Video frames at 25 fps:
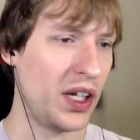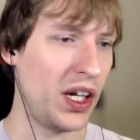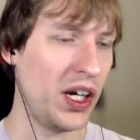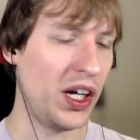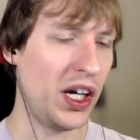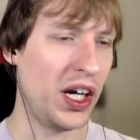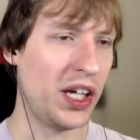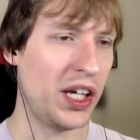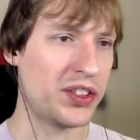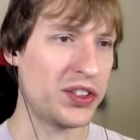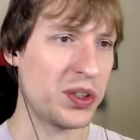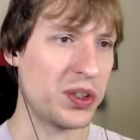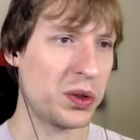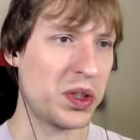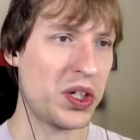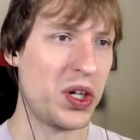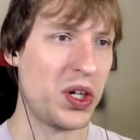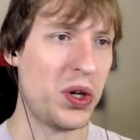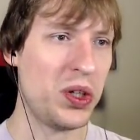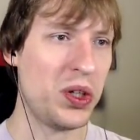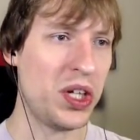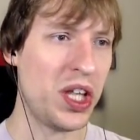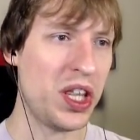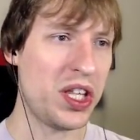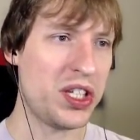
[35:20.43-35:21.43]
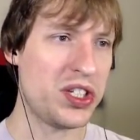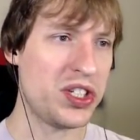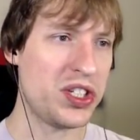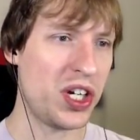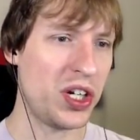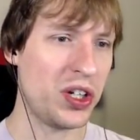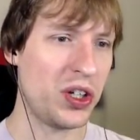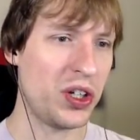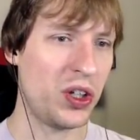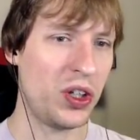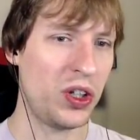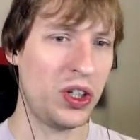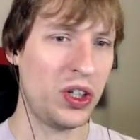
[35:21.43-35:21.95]
Alright, so we're going to the
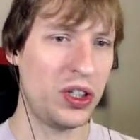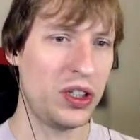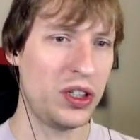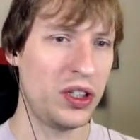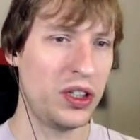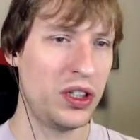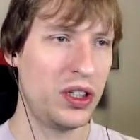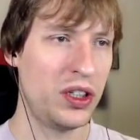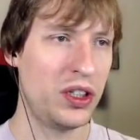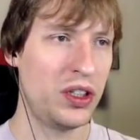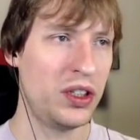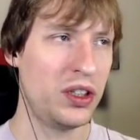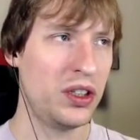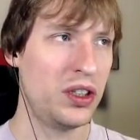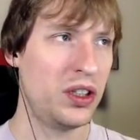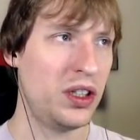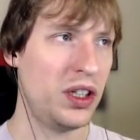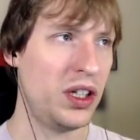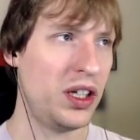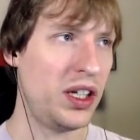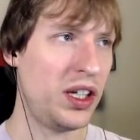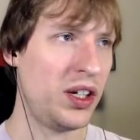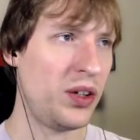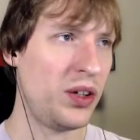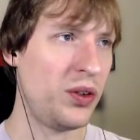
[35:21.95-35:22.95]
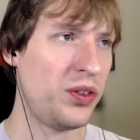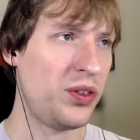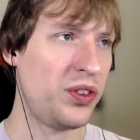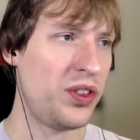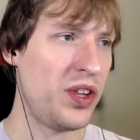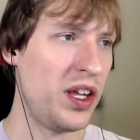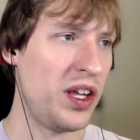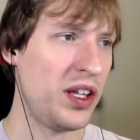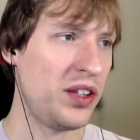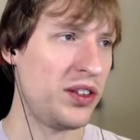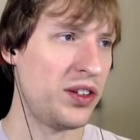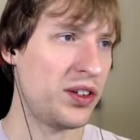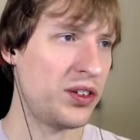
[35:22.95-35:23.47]
jungle. I don't
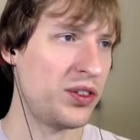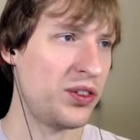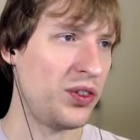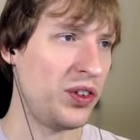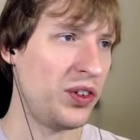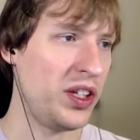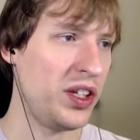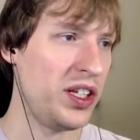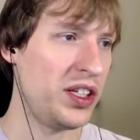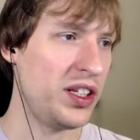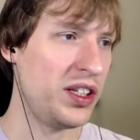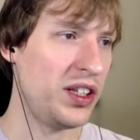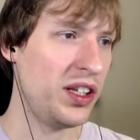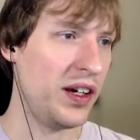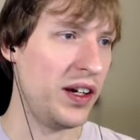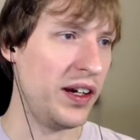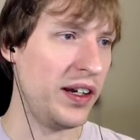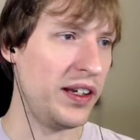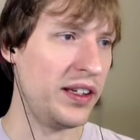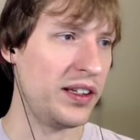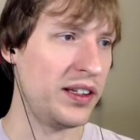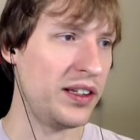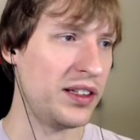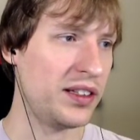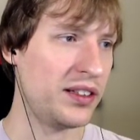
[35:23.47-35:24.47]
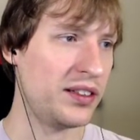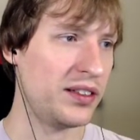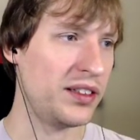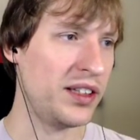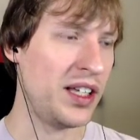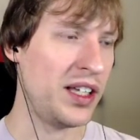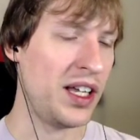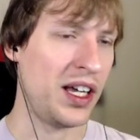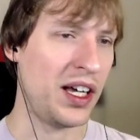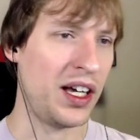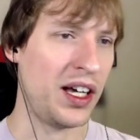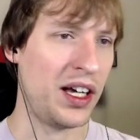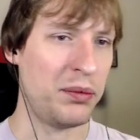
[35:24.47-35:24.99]
think there's really, like...
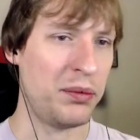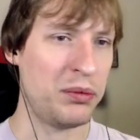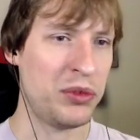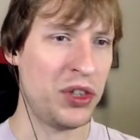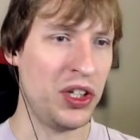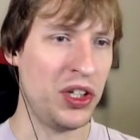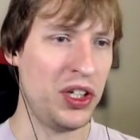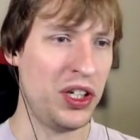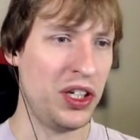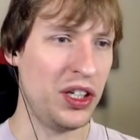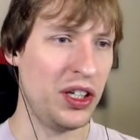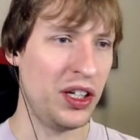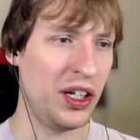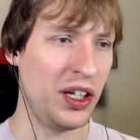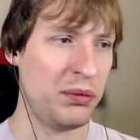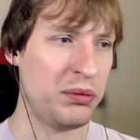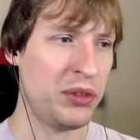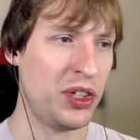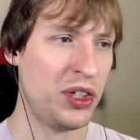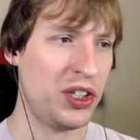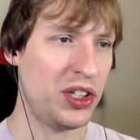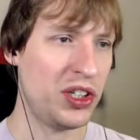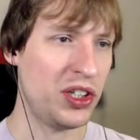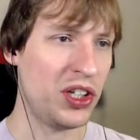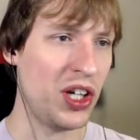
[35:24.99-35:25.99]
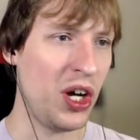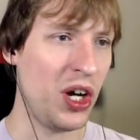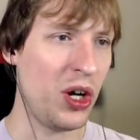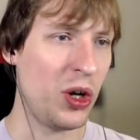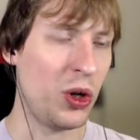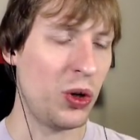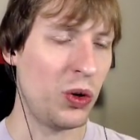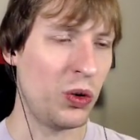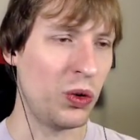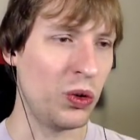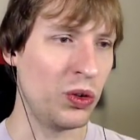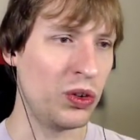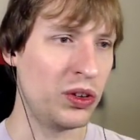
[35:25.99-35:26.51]
Yeah, I'm good. I'm good to
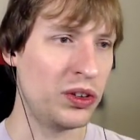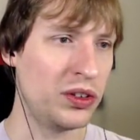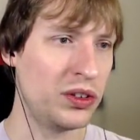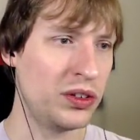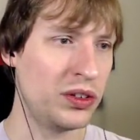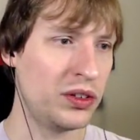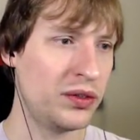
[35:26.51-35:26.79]
go.